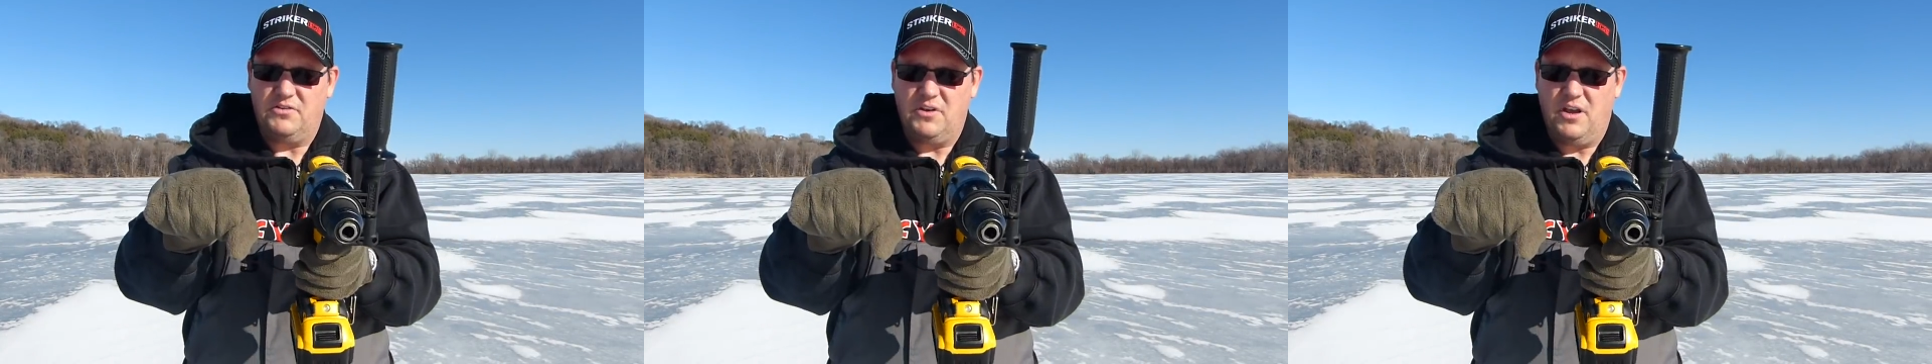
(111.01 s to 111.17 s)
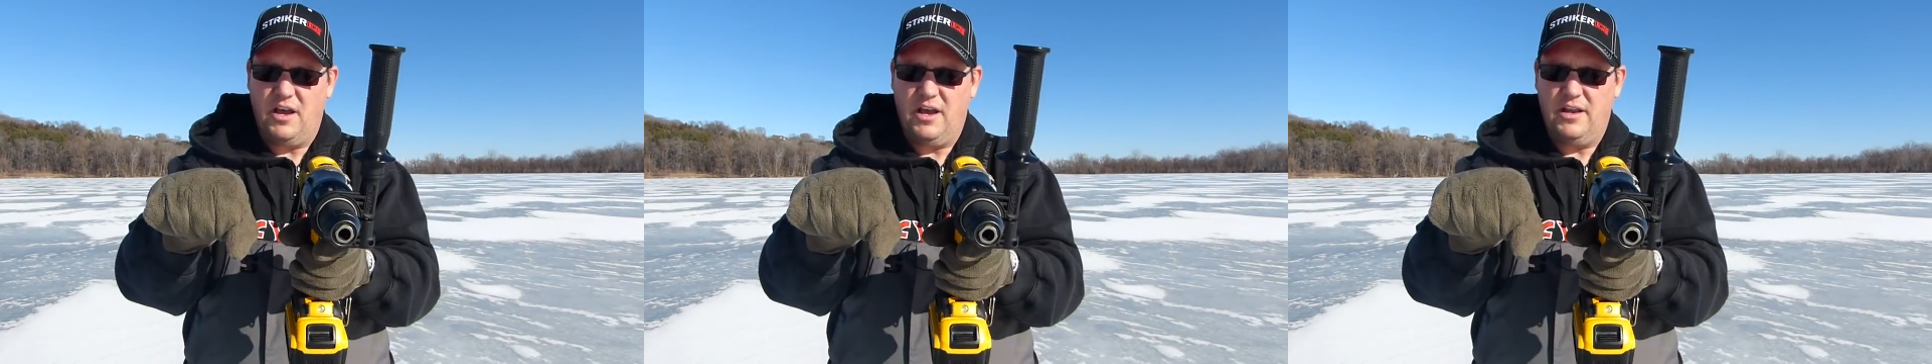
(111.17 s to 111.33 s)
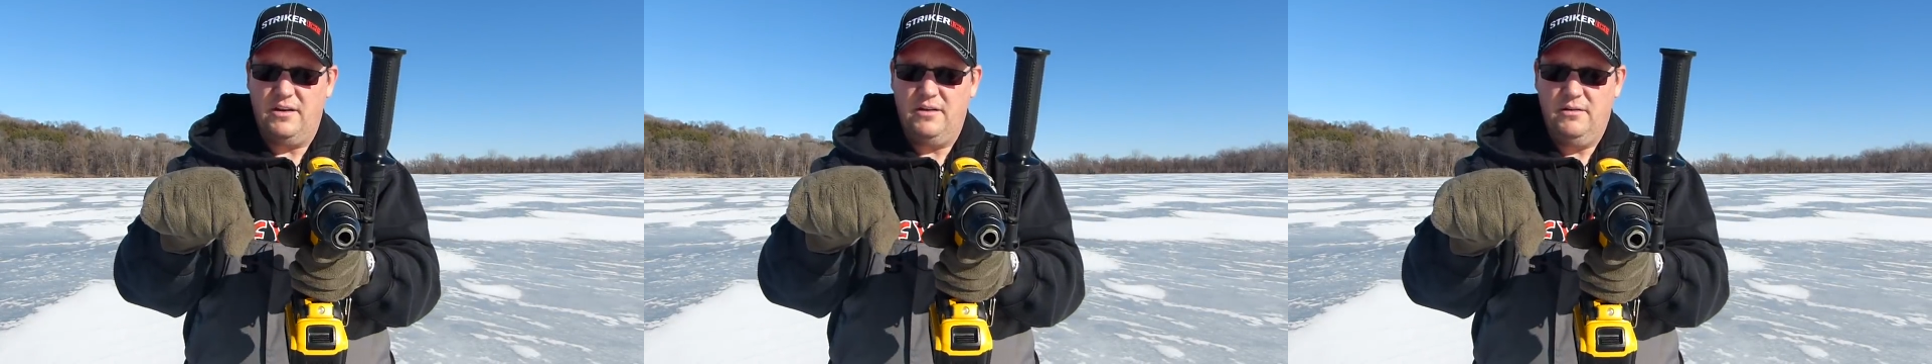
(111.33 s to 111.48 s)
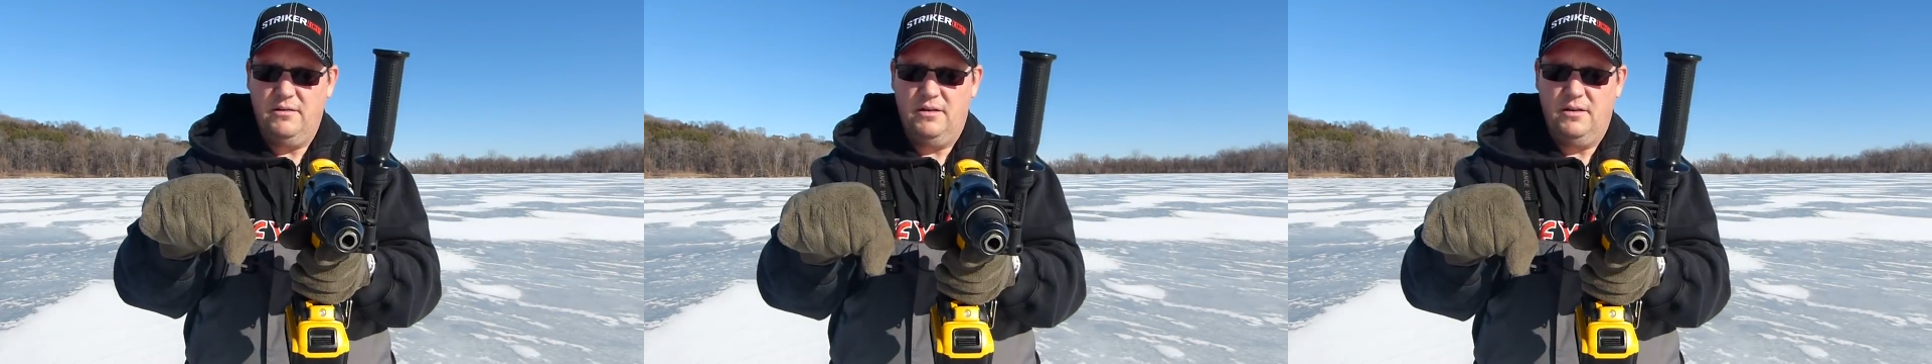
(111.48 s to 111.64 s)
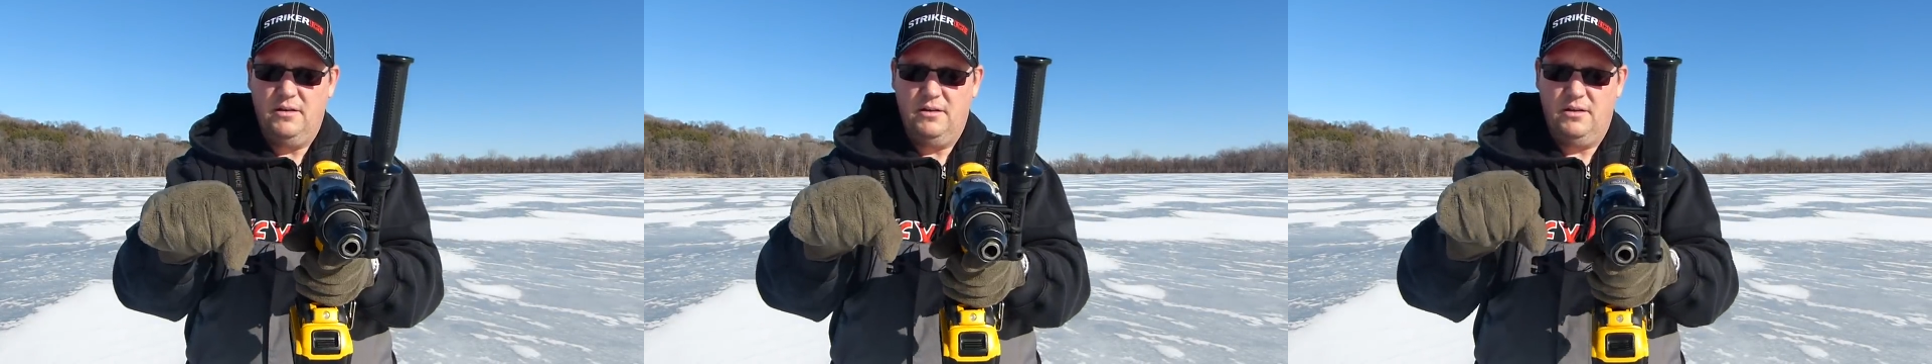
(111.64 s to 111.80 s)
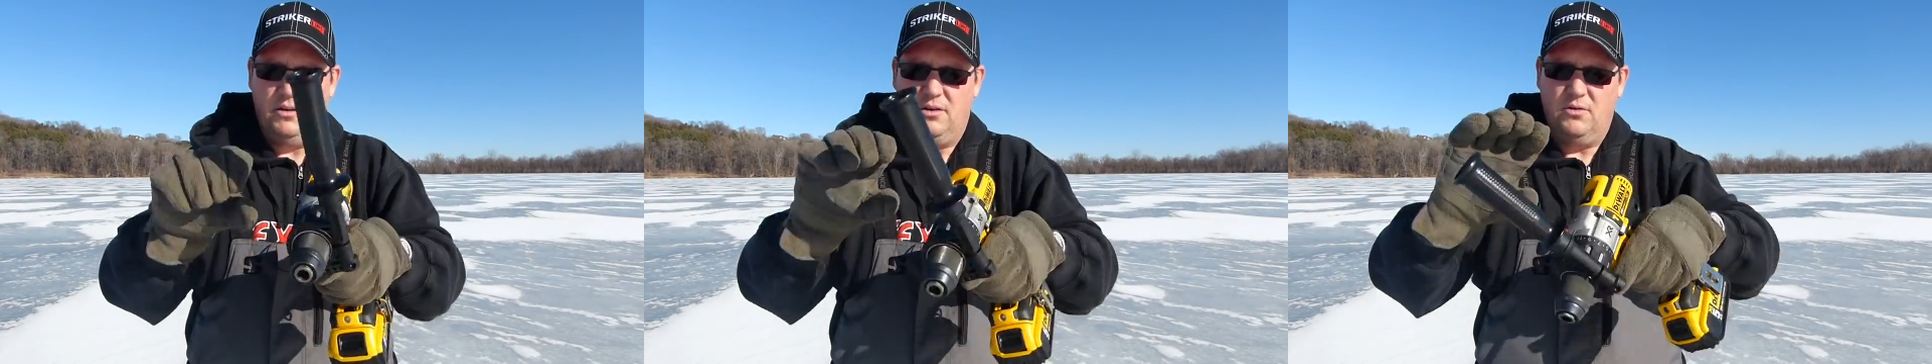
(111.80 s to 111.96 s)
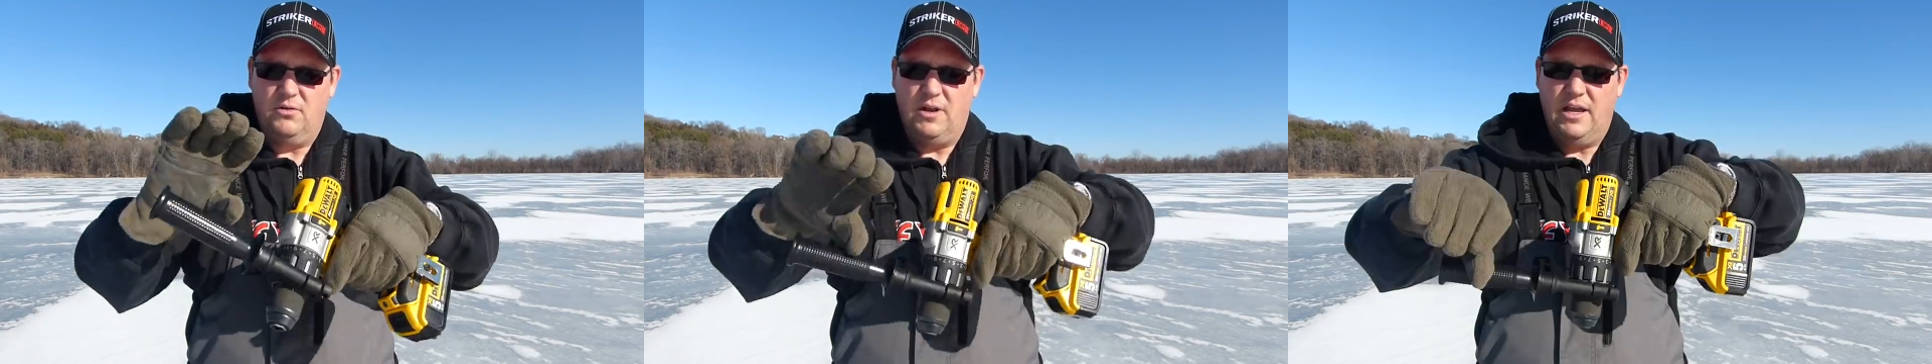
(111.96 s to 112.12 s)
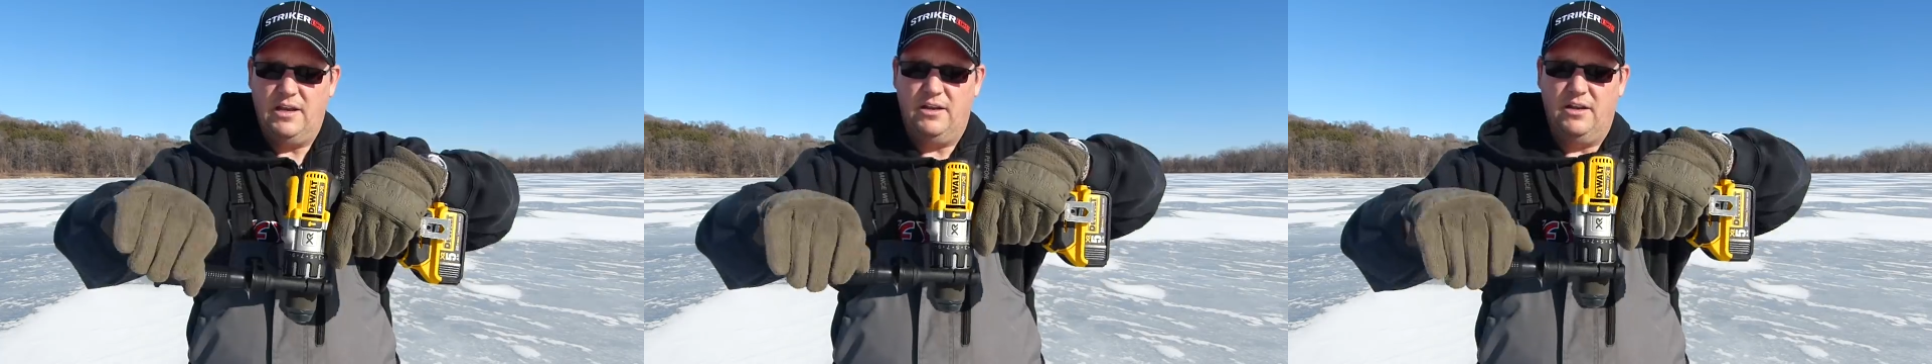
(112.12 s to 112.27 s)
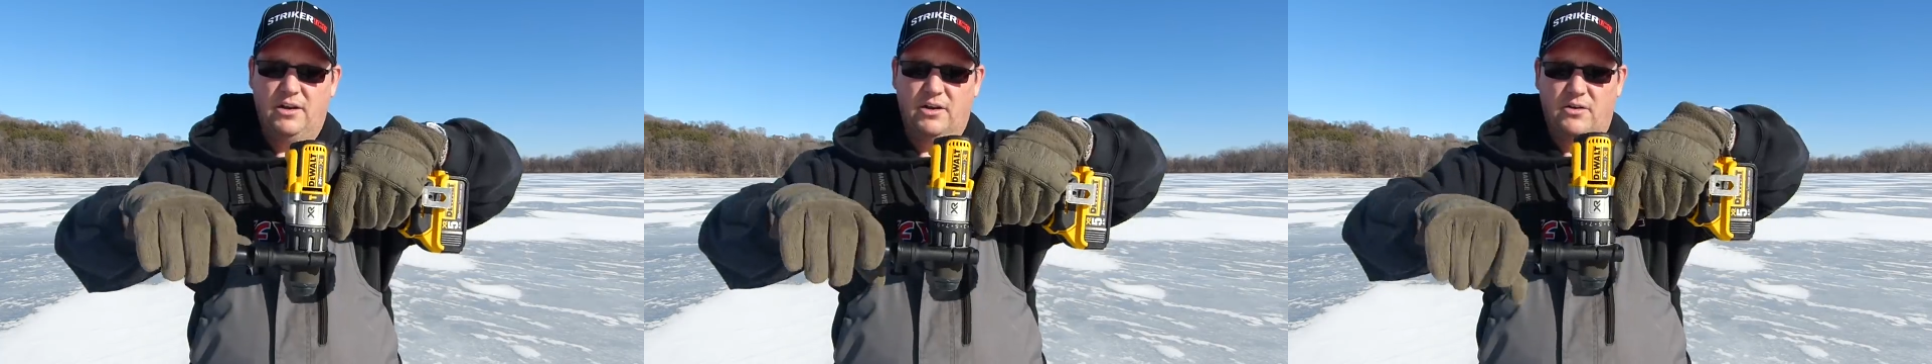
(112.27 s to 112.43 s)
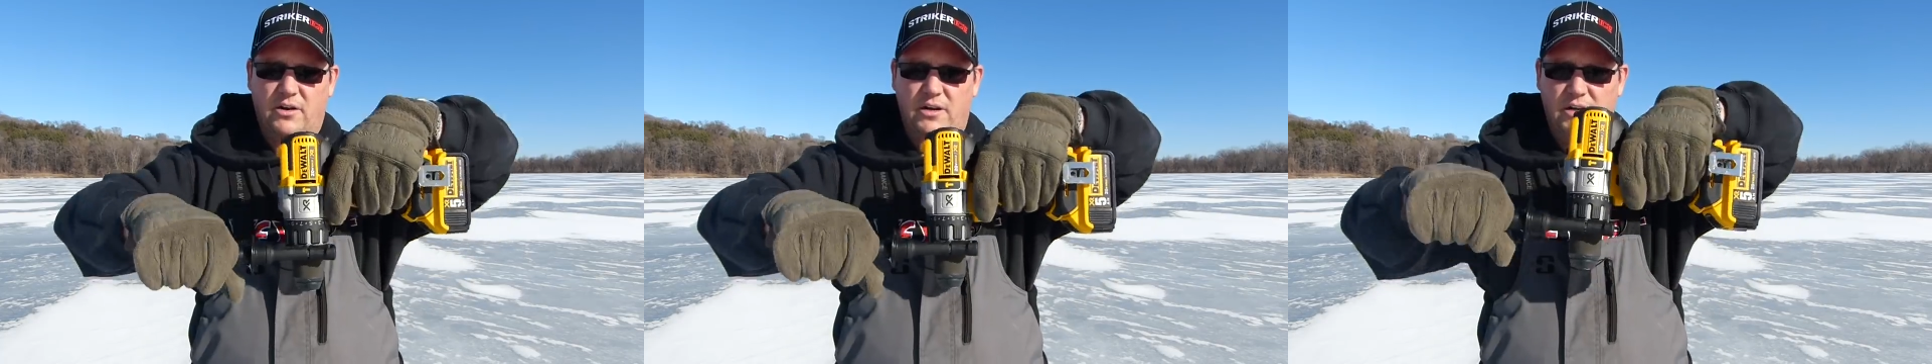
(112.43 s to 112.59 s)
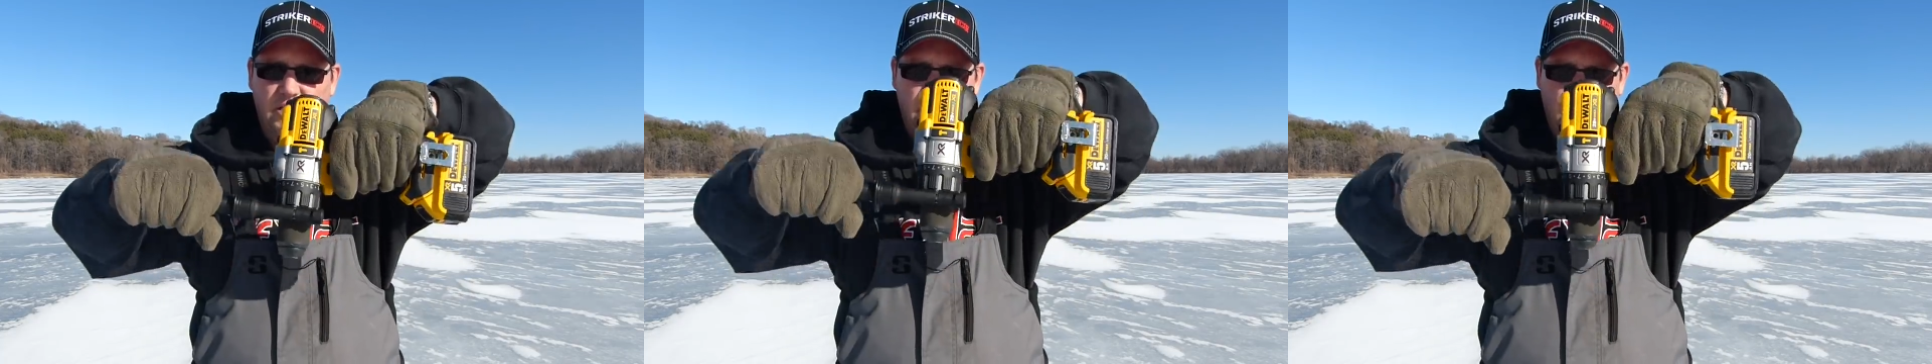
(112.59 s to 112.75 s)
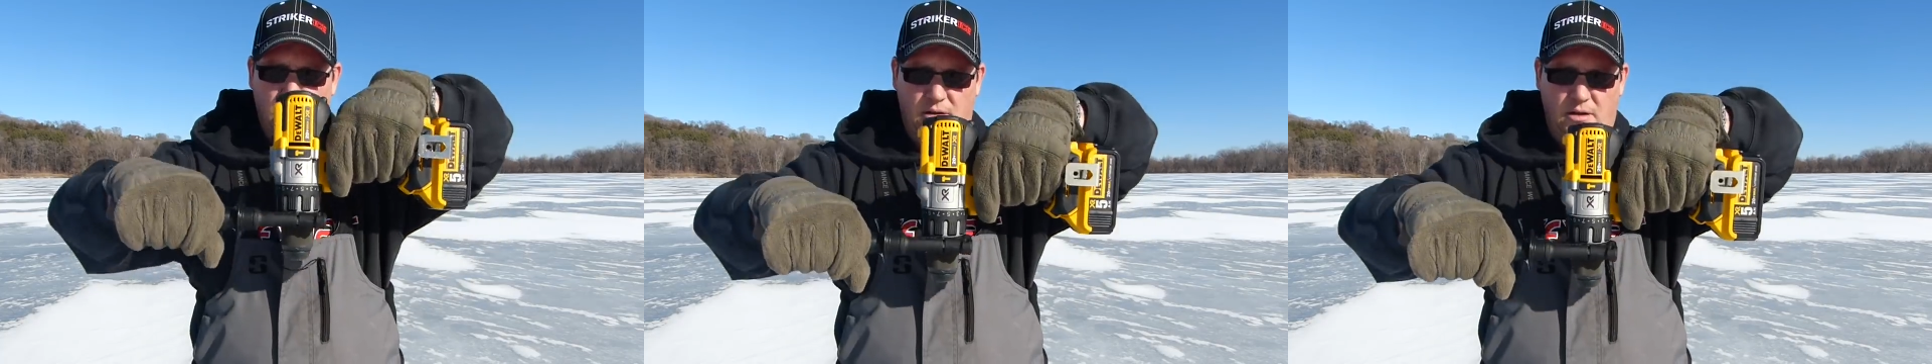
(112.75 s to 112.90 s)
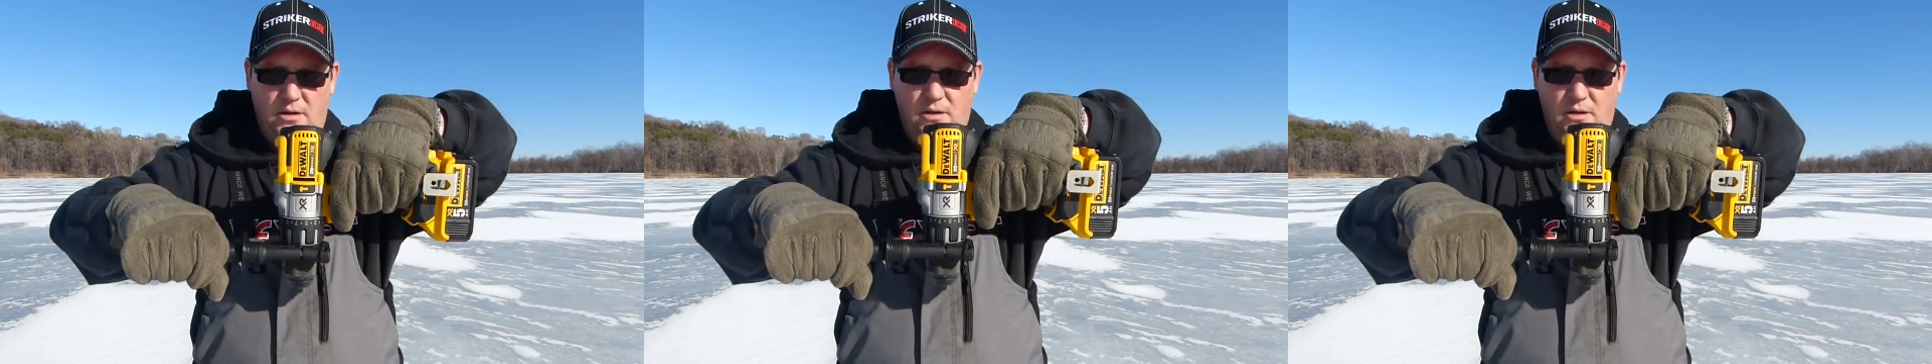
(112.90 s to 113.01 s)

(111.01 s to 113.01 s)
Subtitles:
side, 90 degree.